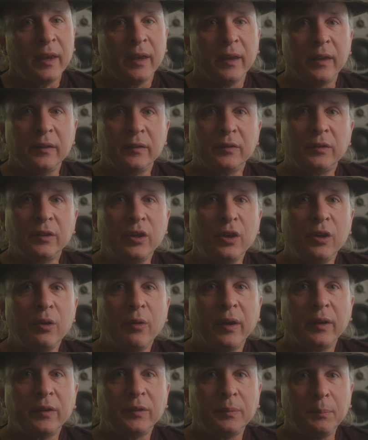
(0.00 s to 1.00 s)
is the
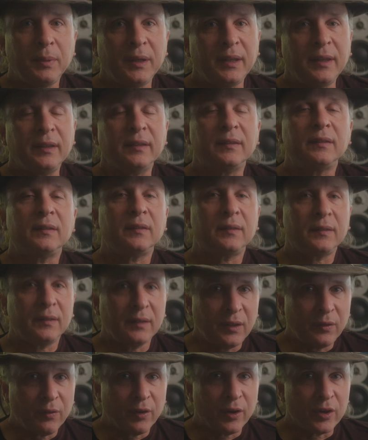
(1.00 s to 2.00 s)

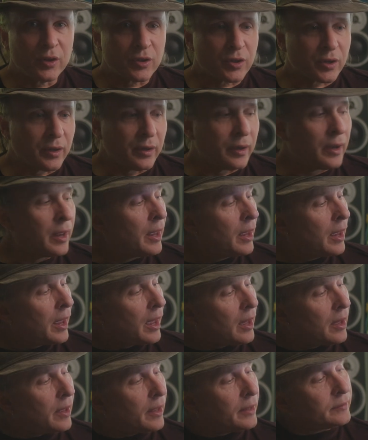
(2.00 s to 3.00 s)
USB-C version.
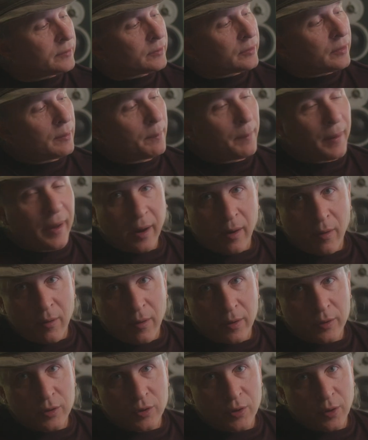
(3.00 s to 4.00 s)
So the
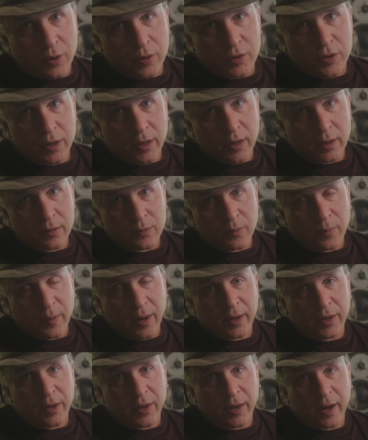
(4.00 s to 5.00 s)
power charging is
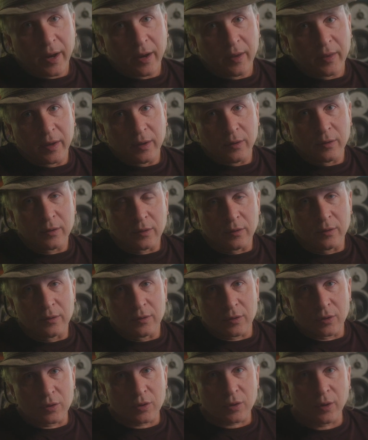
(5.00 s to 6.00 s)
right there that you can
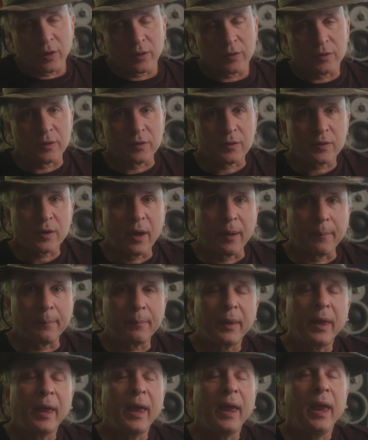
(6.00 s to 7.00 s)
use to charge this
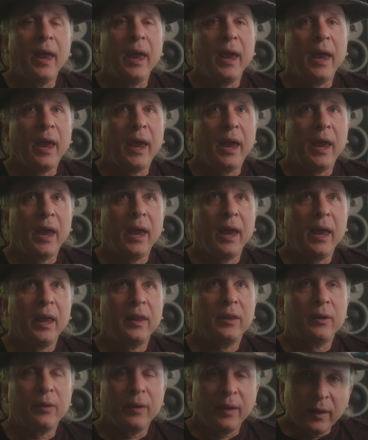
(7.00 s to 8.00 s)
up.
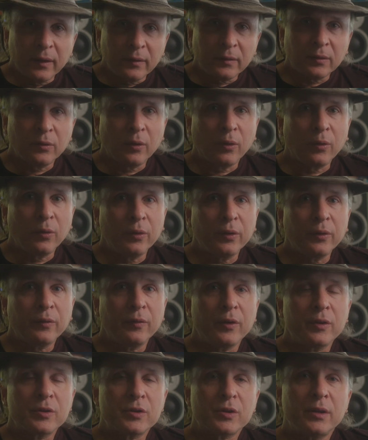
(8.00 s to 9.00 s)
And there is an older
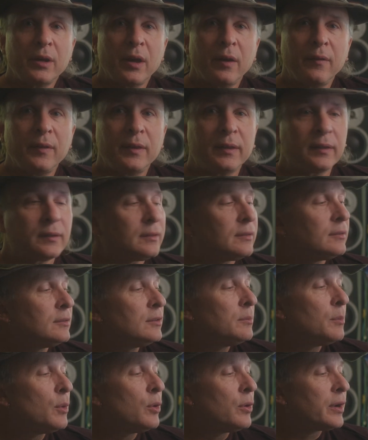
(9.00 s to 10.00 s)
version of it that's a
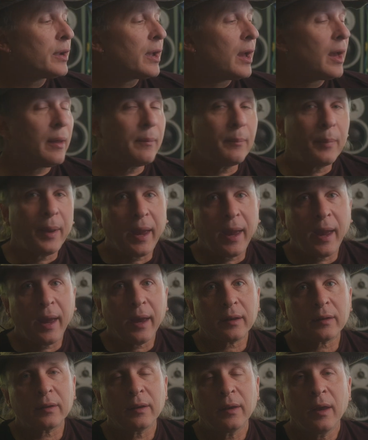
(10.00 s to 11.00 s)
little more
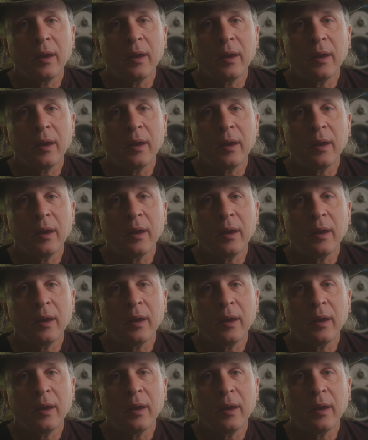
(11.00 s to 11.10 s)
compact,